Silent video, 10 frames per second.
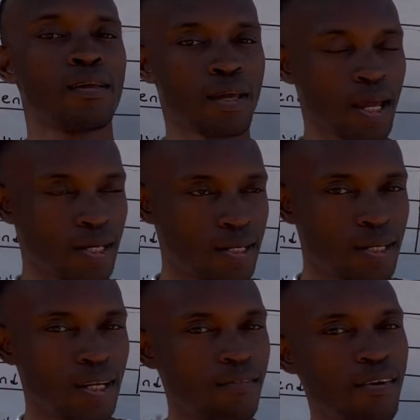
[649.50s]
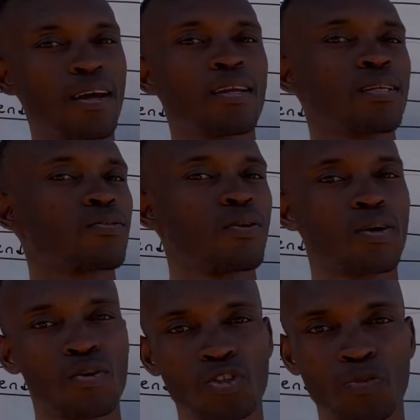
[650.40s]
and delivery is going to
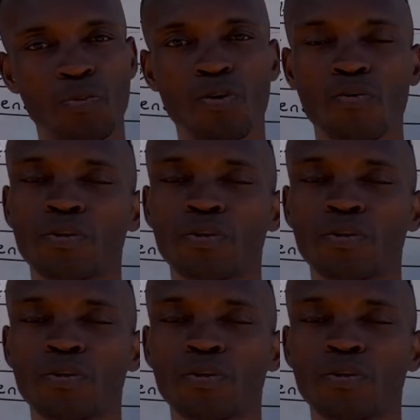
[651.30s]
cost more,